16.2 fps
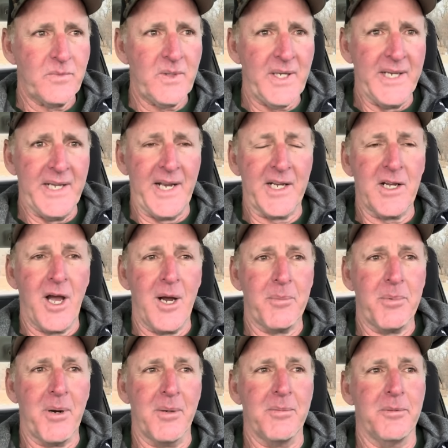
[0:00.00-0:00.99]
And I caught
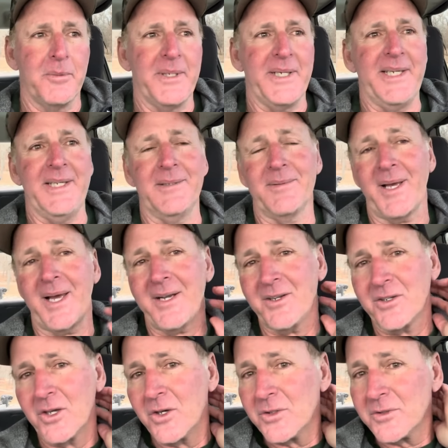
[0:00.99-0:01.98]
probably, I
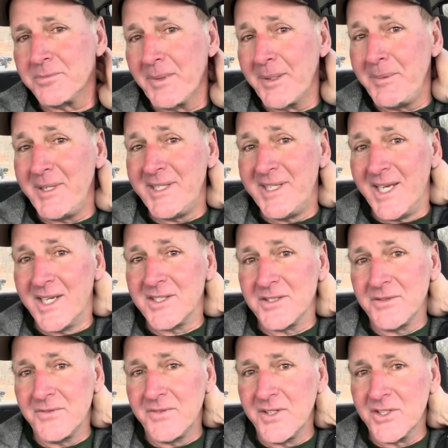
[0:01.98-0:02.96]
don't know, maybe a
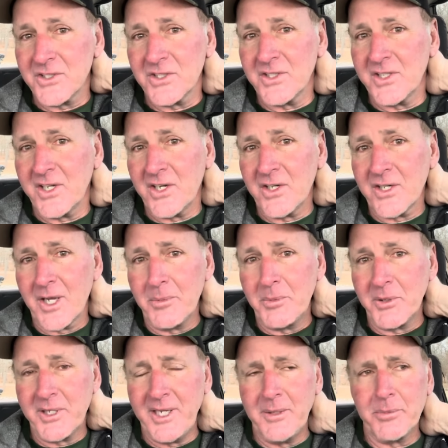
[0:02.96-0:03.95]
dozen fish in there, a
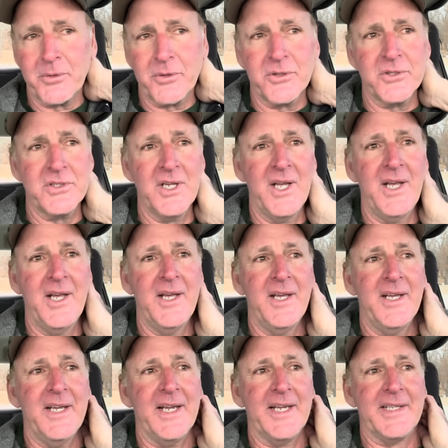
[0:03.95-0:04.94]
couple keepers.
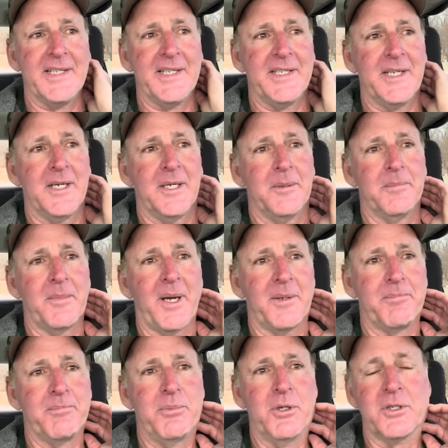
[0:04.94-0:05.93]
And then I
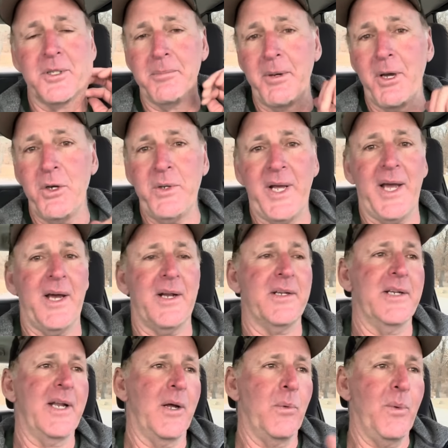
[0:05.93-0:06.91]
took the boat out
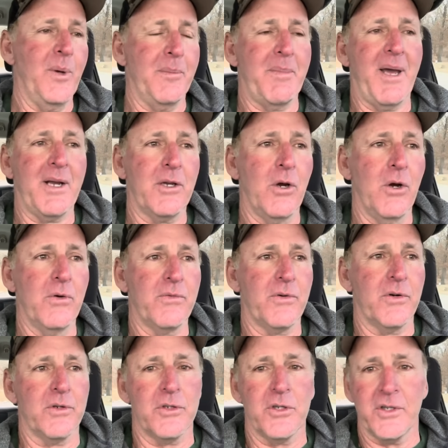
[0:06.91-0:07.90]
and I went back
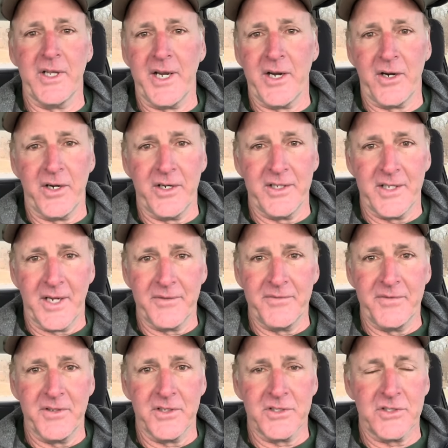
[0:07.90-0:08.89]
over to the area that I
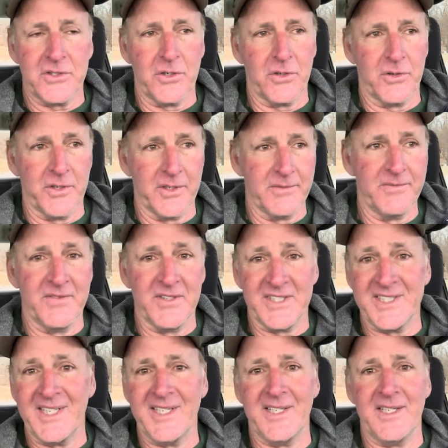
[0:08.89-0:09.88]
fished, or the
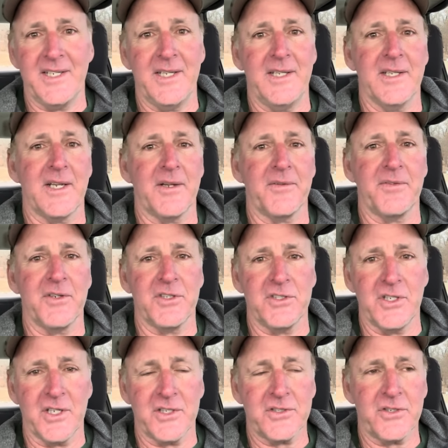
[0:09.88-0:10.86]
vicinity that I fished
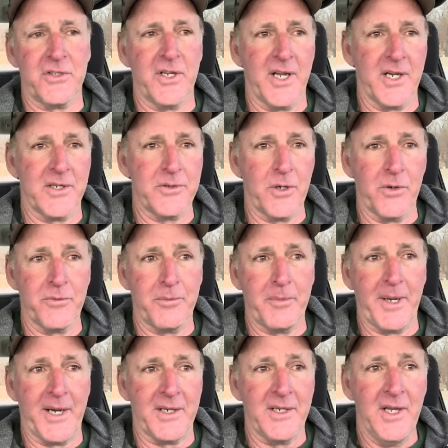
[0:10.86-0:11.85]
yesterday. I drove
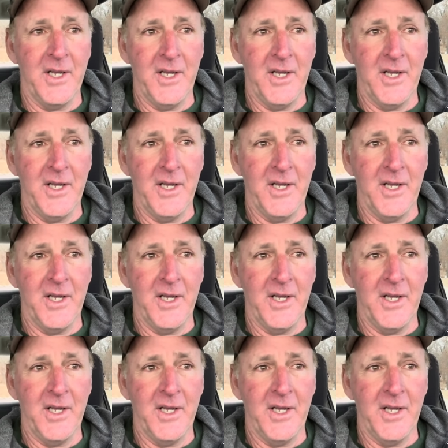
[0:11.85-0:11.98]
about